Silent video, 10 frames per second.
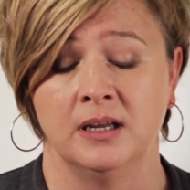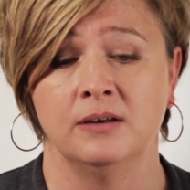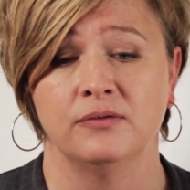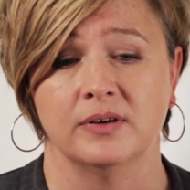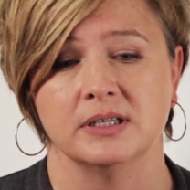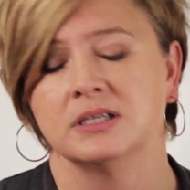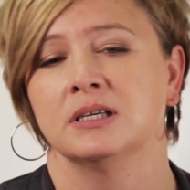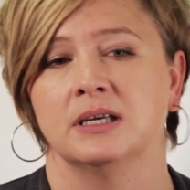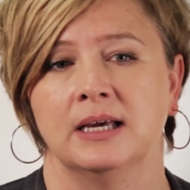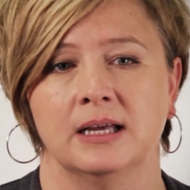
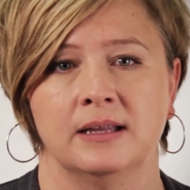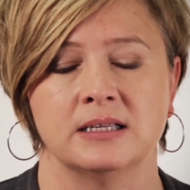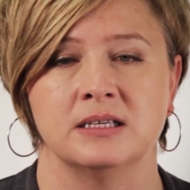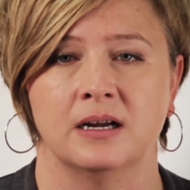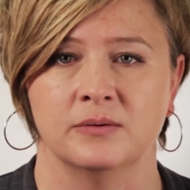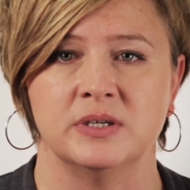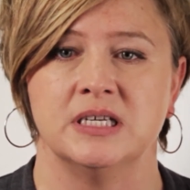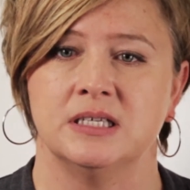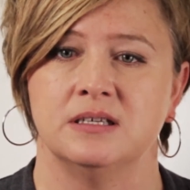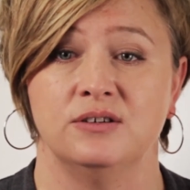infant, and that's not
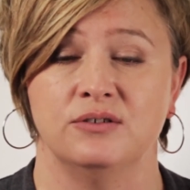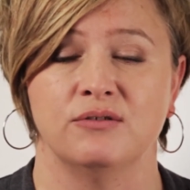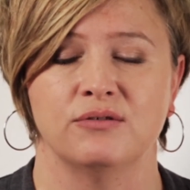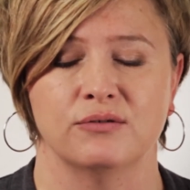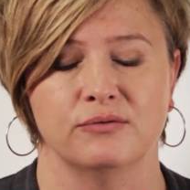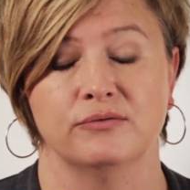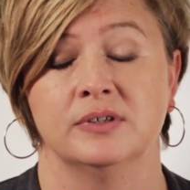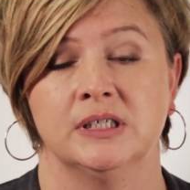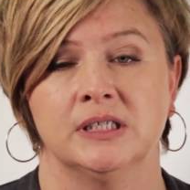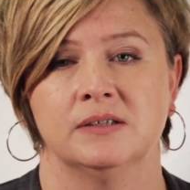always easy to do through
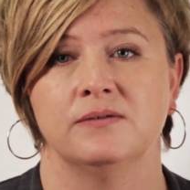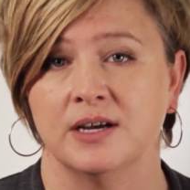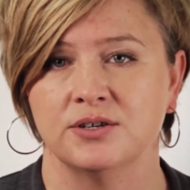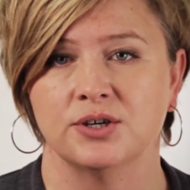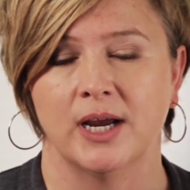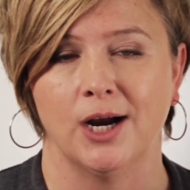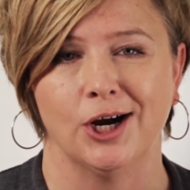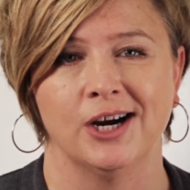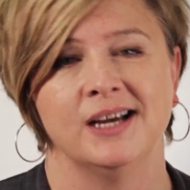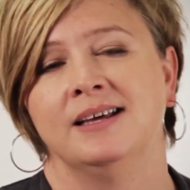foster care.